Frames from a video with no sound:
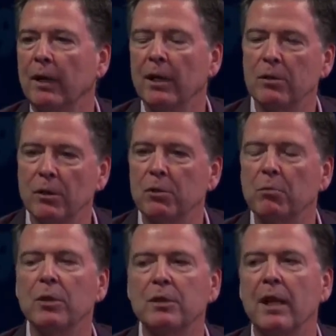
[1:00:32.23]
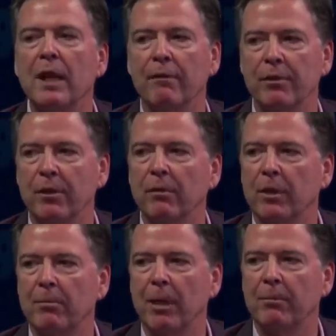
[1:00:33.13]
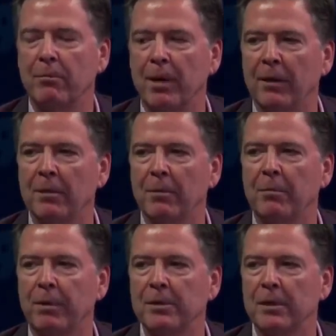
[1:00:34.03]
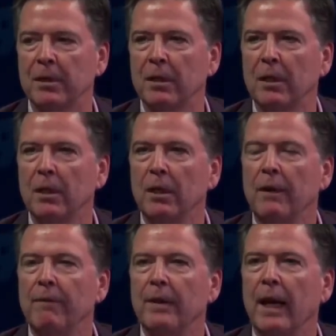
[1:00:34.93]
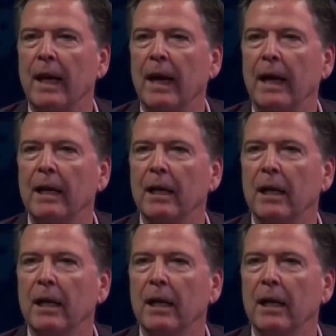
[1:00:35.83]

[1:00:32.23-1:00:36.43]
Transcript: And those are words I never thought would come out of my mouth about a president. And I